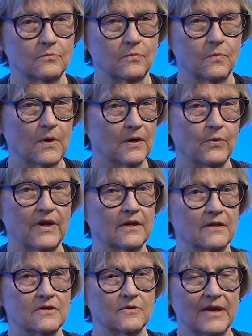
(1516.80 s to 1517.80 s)
what are we going
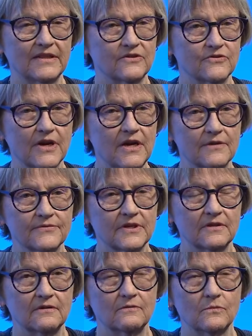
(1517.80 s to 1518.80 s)
to do about the draft?
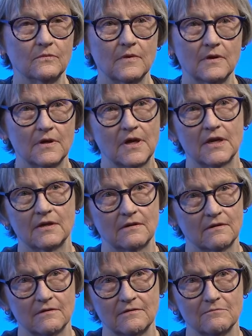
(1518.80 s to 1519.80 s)
And
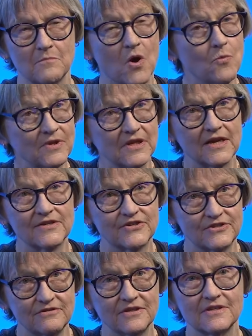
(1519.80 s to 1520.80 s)
it mobilized
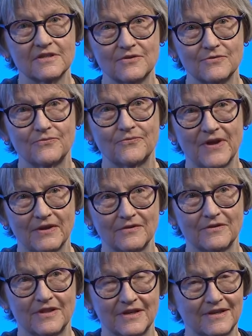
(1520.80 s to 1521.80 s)
students who
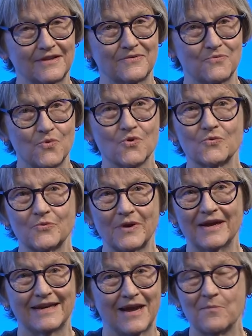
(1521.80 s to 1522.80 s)
felt that the war
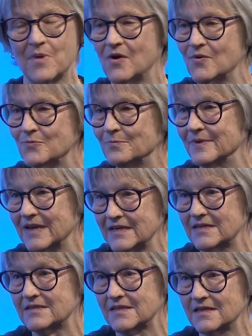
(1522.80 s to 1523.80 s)
had come home in
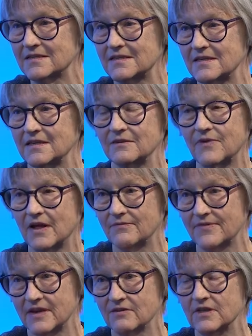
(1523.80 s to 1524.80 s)
a sense. It
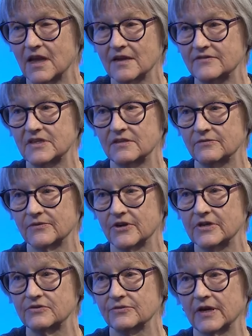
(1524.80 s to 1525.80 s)
involved their lives in a
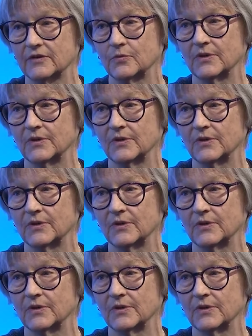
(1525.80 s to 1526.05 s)
very direct